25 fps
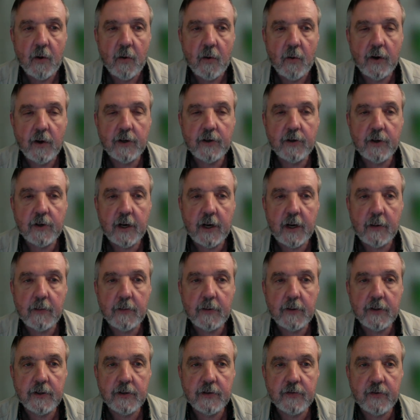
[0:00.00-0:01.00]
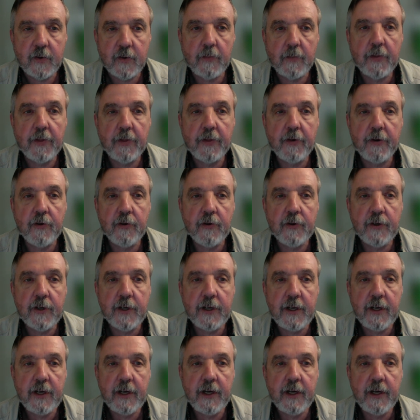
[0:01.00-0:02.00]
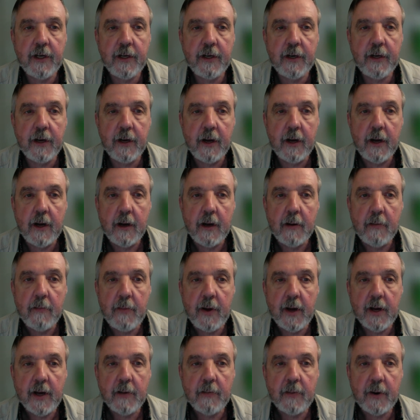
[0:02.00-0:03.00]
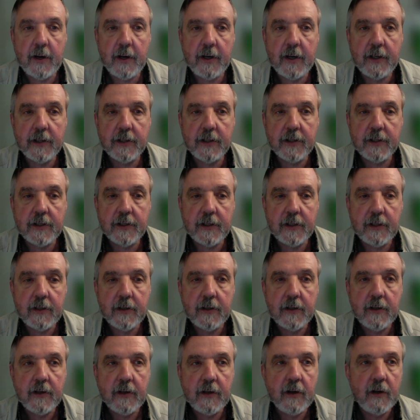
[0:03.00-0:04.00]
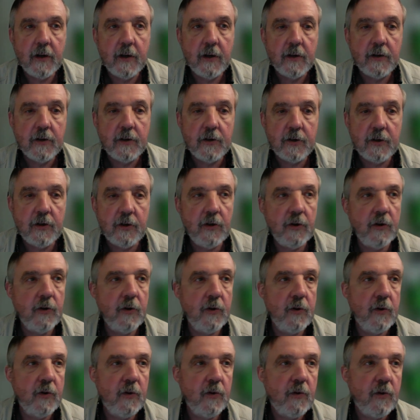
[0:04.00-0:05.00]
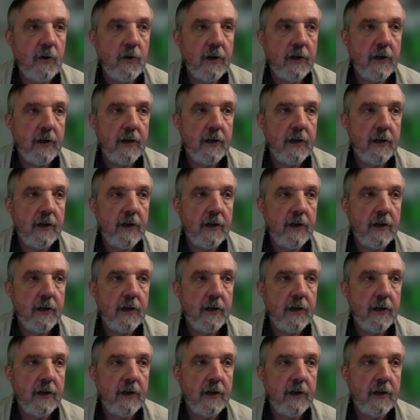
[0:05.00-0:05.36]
watch what happens from 13 megabytes to